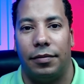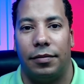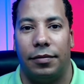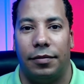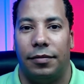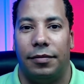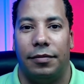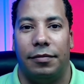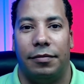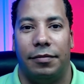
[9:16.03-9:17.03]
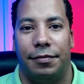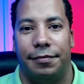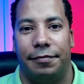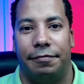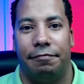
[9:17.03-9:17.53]

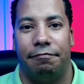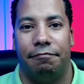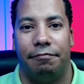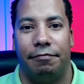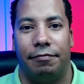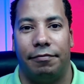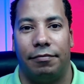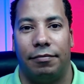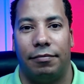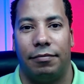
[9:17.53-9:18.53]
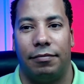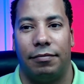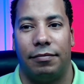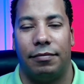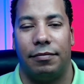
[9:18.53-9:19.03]

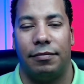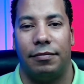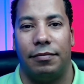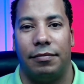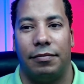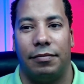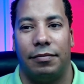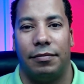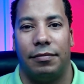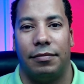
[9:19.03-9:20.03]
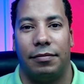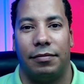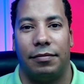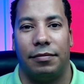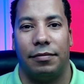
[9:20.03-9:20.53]

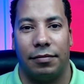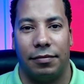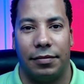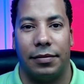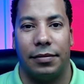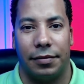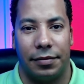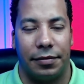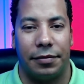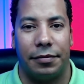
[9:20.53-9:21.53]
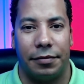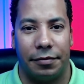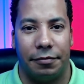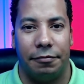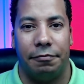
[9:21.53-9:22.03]

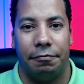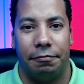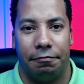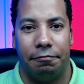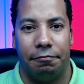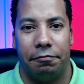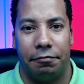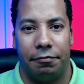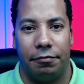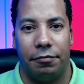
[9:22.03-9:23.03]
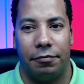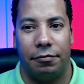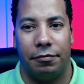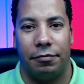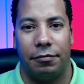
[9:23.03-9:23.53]

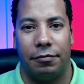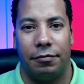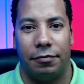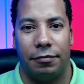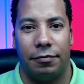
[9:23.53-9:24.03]
(not speaking)